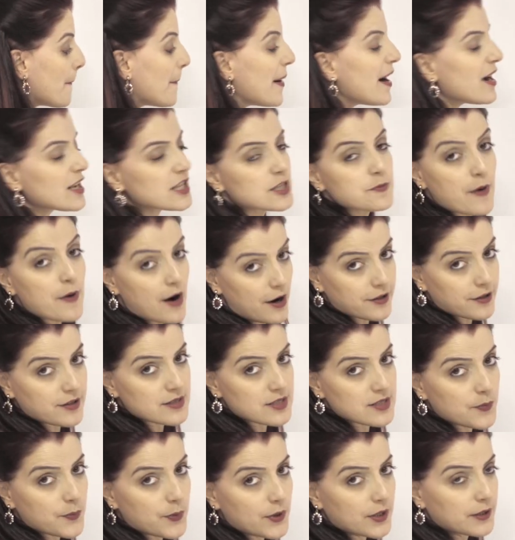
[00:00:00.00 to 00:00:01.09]
past
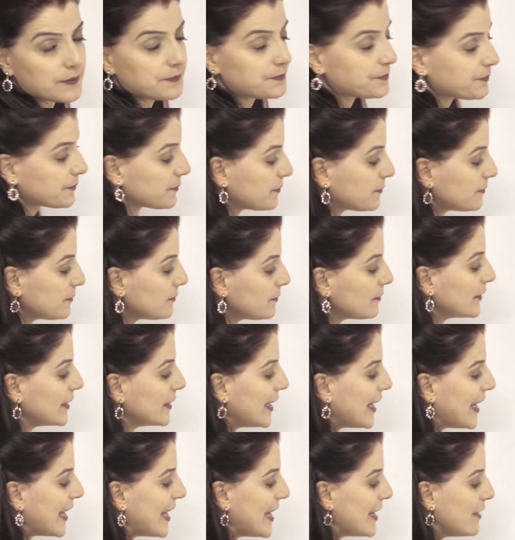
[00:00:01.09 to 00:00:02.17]
participle.
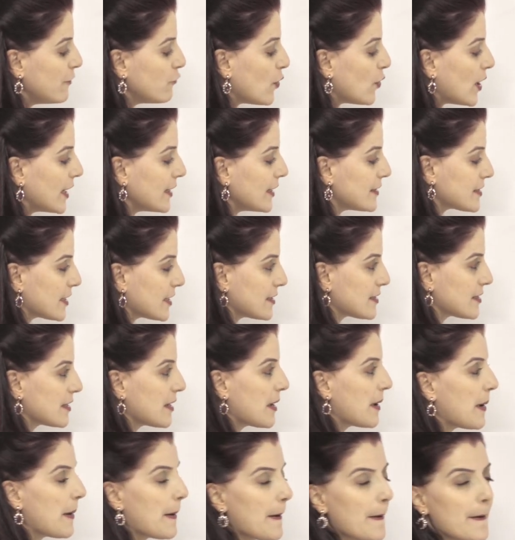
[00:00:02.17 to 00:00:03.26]
Invited
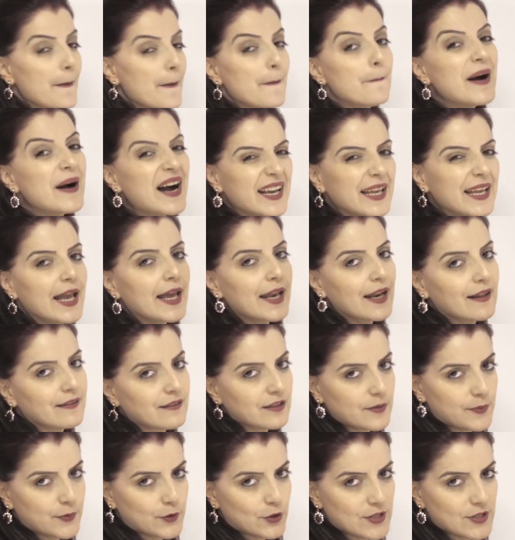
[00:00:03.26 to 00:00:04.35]
by
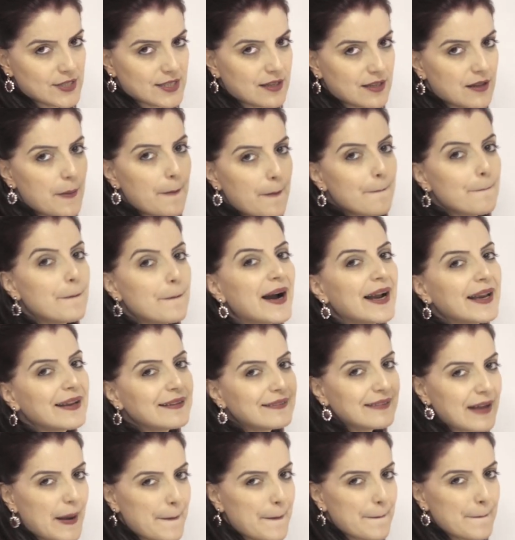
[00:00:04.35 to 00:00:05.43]
another person, by
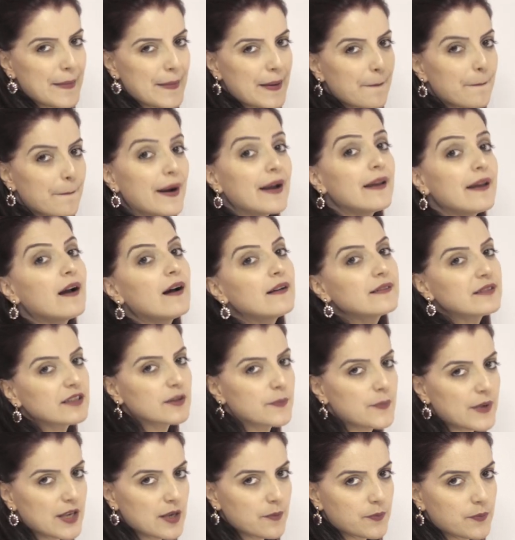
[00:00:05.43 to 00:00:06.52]
them, by other
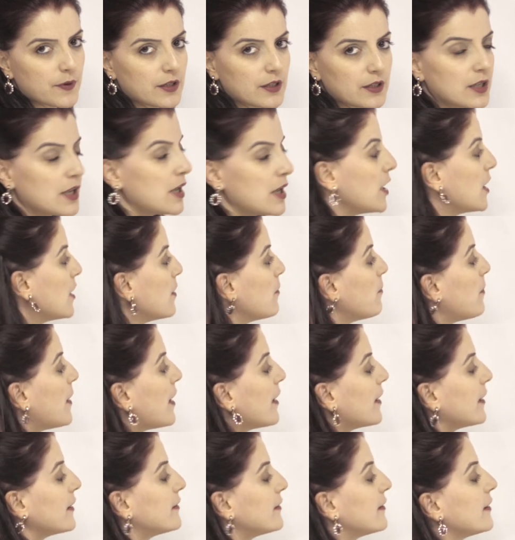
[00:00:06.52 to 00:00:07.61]
people,
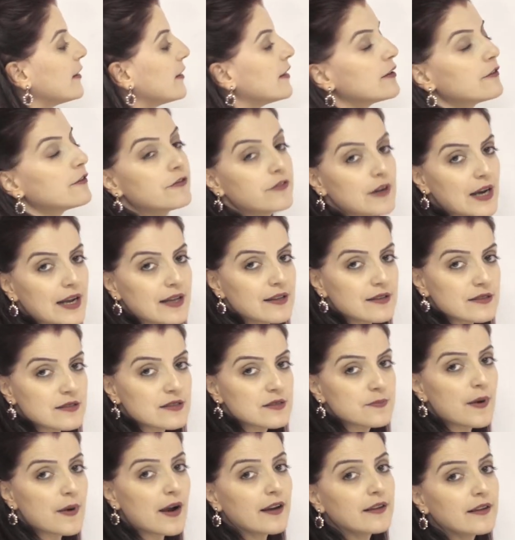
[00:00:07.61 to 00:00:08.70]
by their friends,
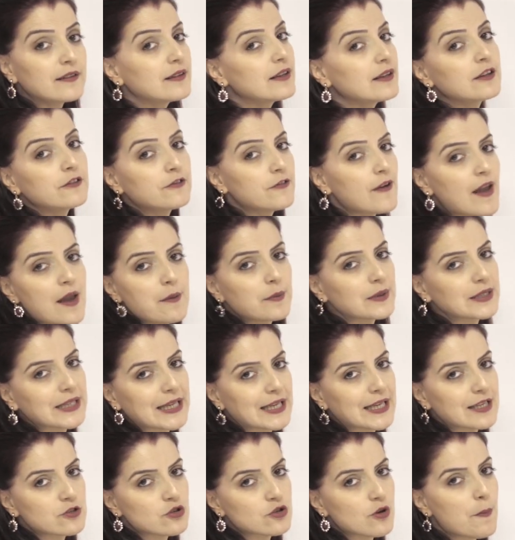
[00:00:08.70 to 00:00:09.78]
by their
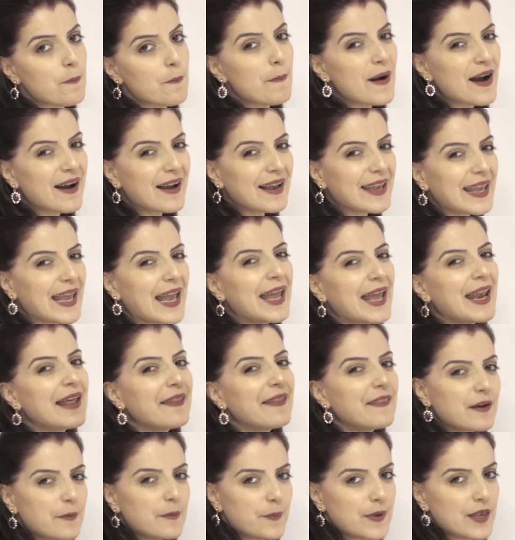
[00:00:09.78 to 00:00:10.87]
family, so by
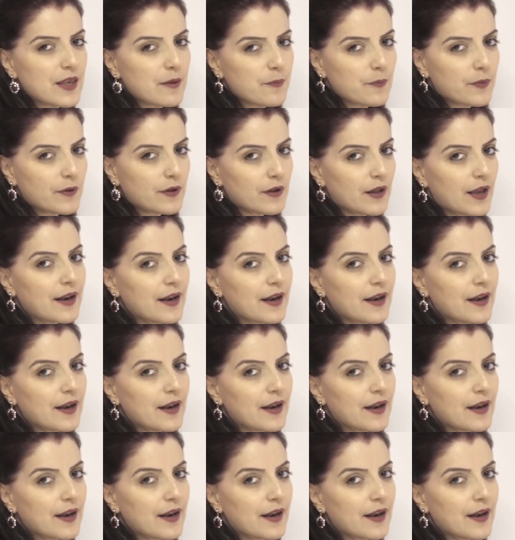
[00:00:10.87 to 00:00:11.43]
another people,